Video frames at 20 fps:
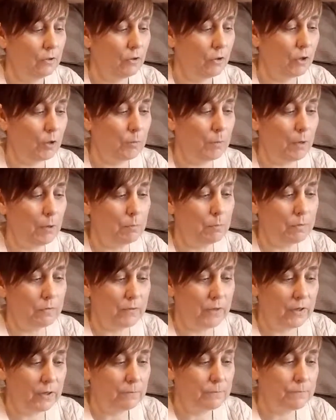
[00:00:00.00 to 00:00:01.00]
on the bottom of
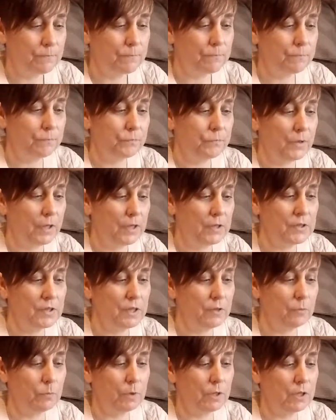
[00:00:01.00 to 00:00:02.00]
it, and
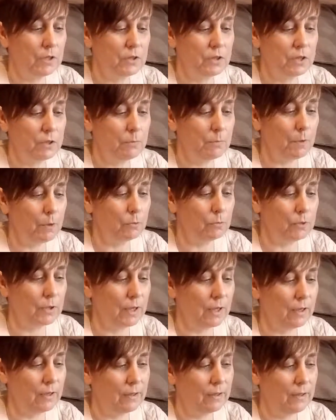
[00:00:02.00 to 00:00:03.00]
see if we can demould
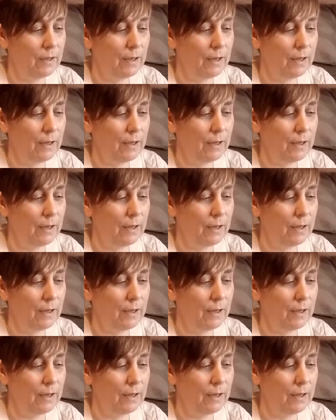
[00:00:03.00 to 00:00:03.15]
that.